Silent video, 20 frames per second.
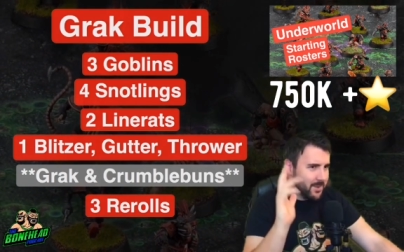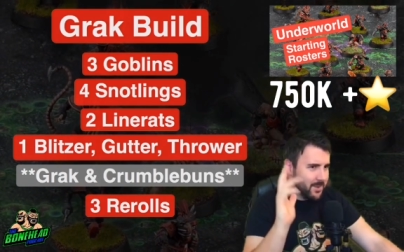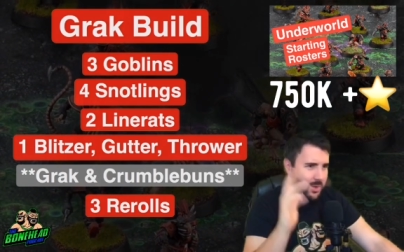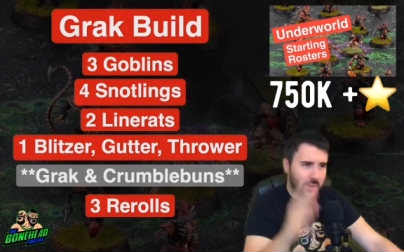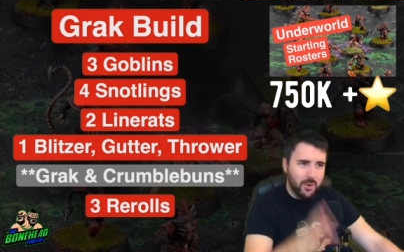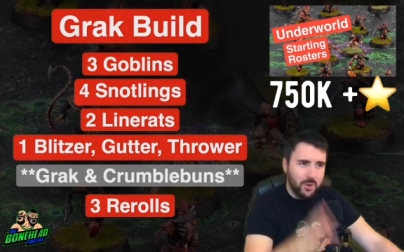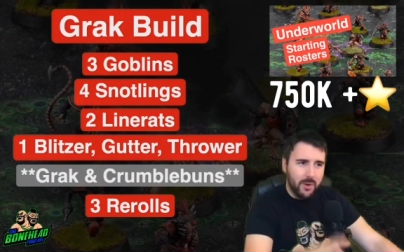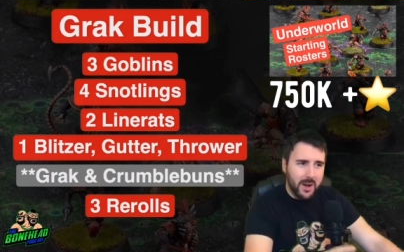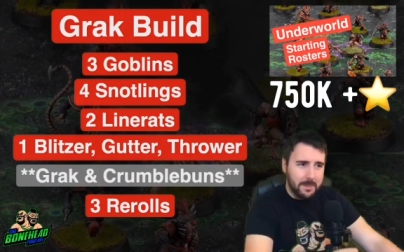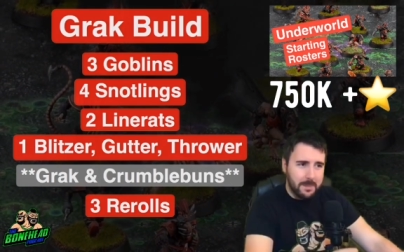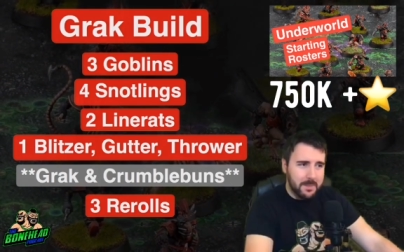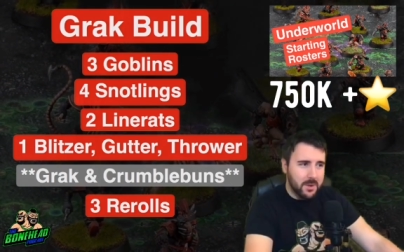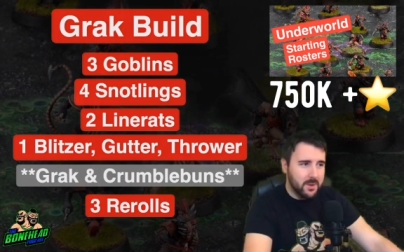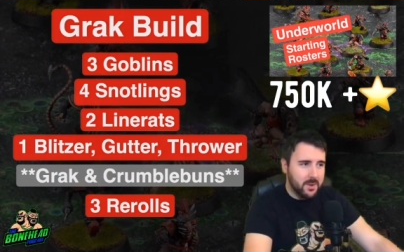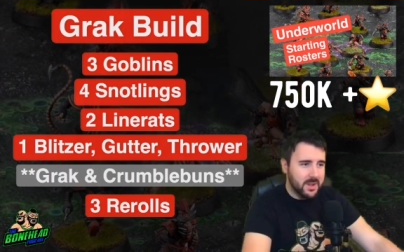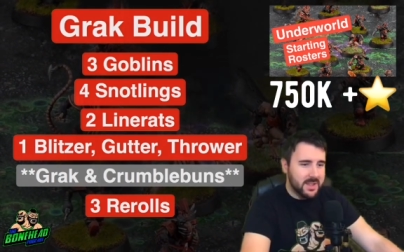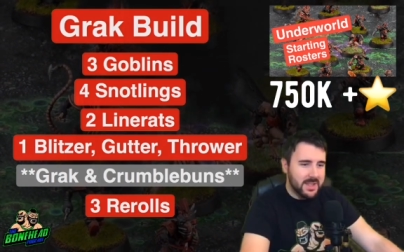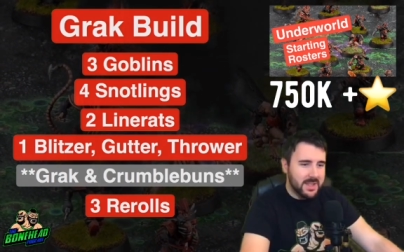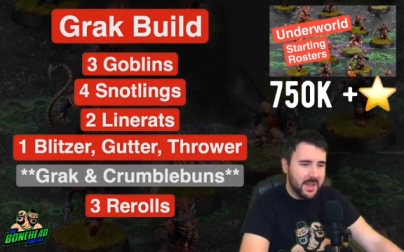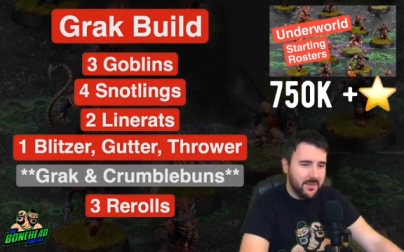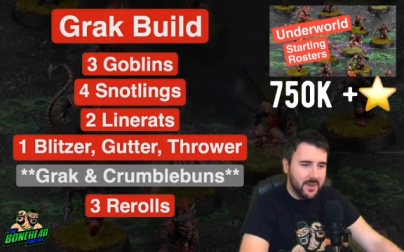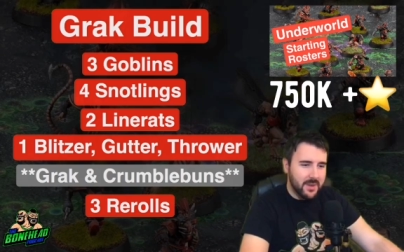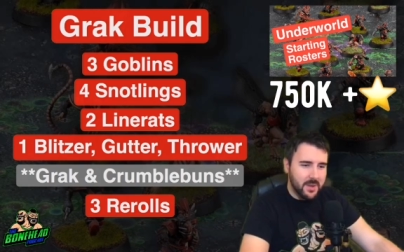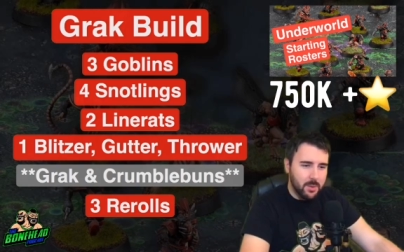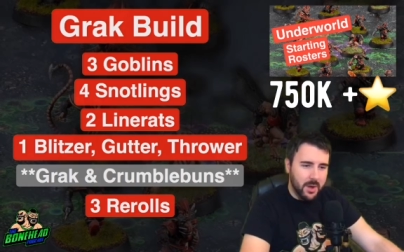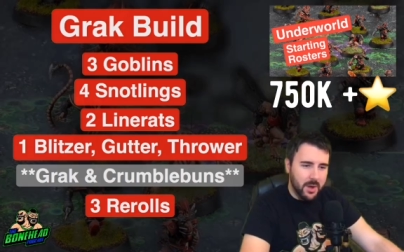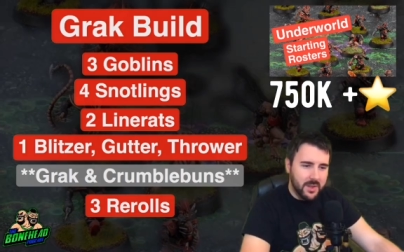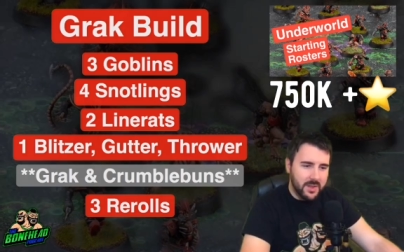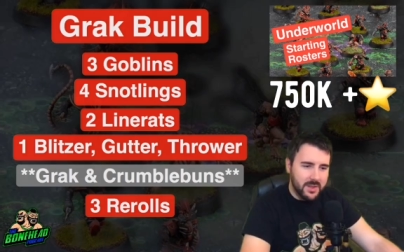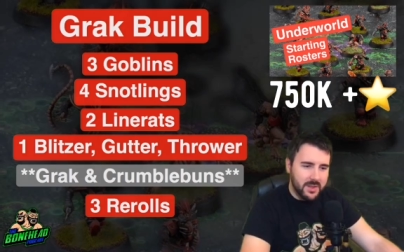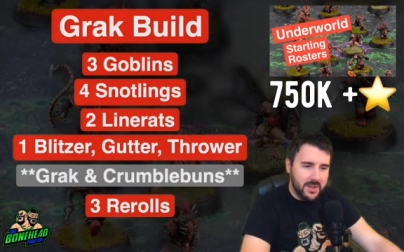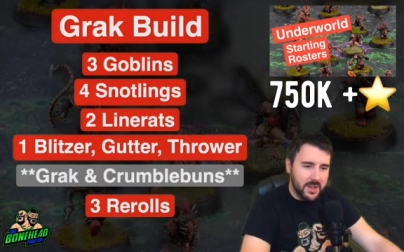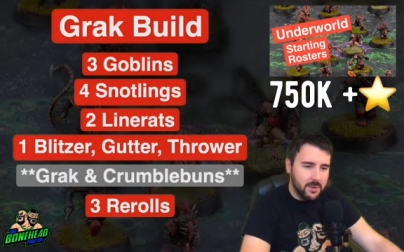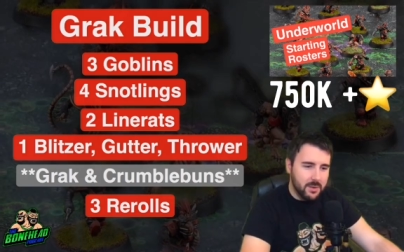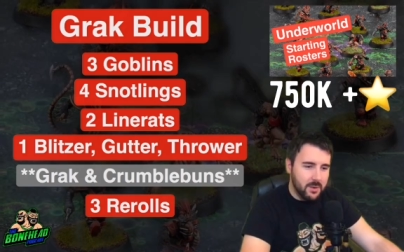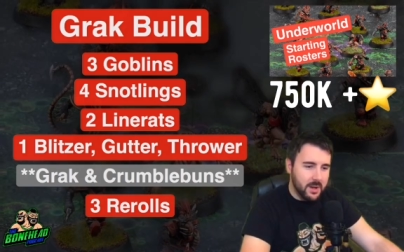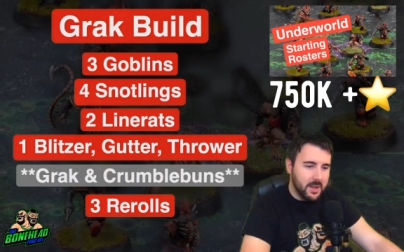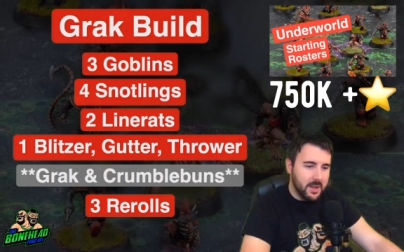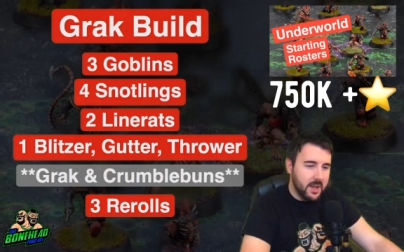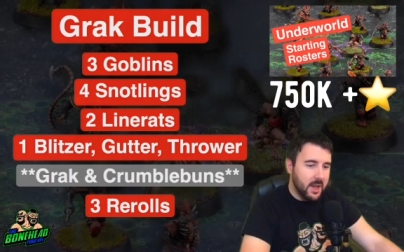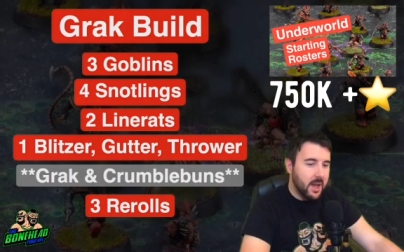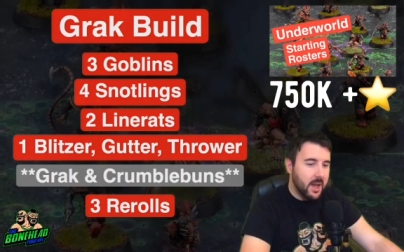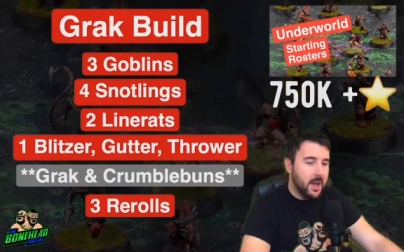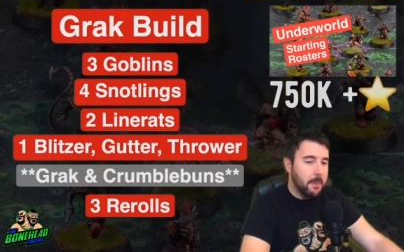the Grak build is definitely worth considering.